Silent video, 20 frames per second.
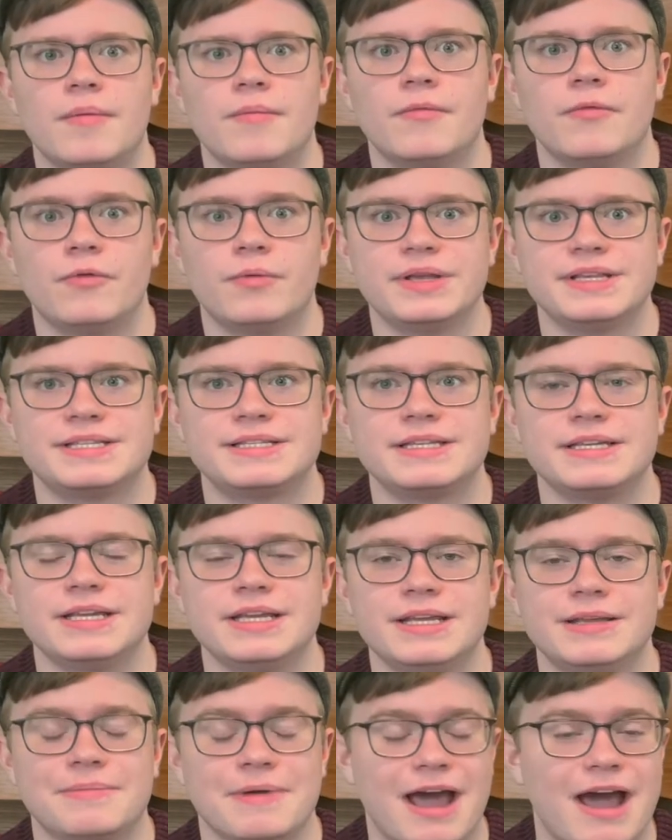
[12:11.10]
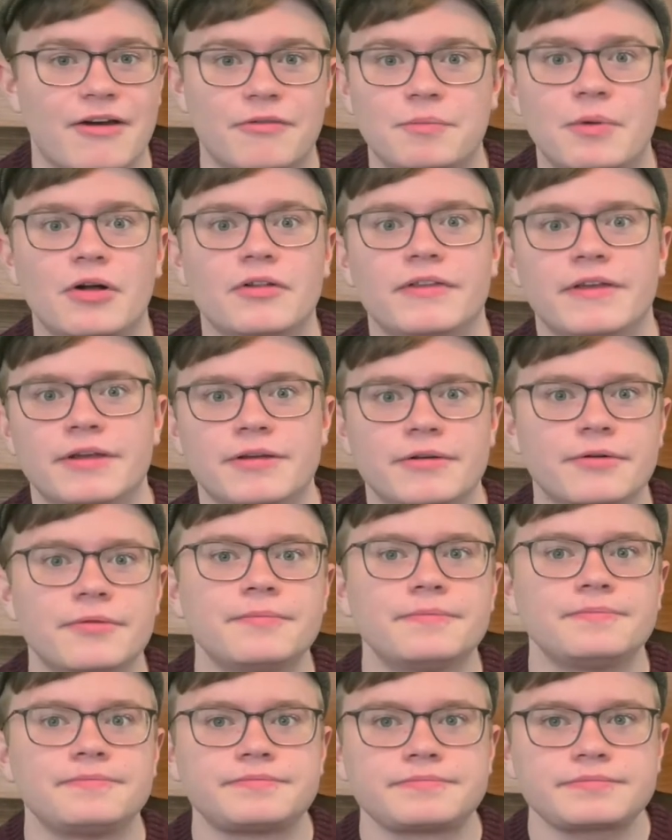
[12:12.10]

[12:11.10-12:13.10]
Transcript: We see Half-Bald Hill.